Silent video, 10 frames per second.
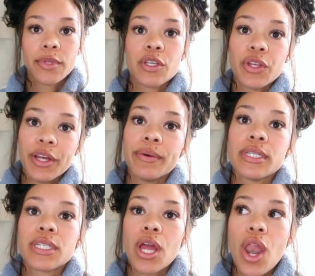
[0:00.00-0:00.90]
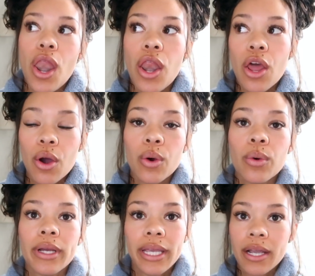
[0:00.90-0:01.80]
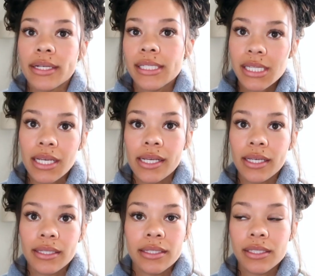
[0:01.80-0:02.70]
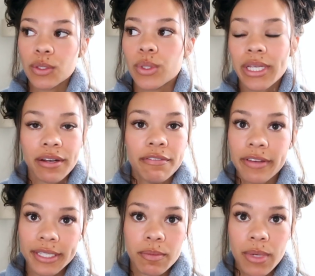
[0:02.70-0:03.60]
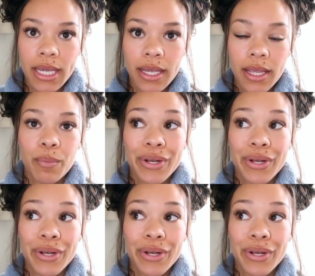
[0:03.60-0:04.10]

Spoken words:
So there was no guarantee this was gonna fix me,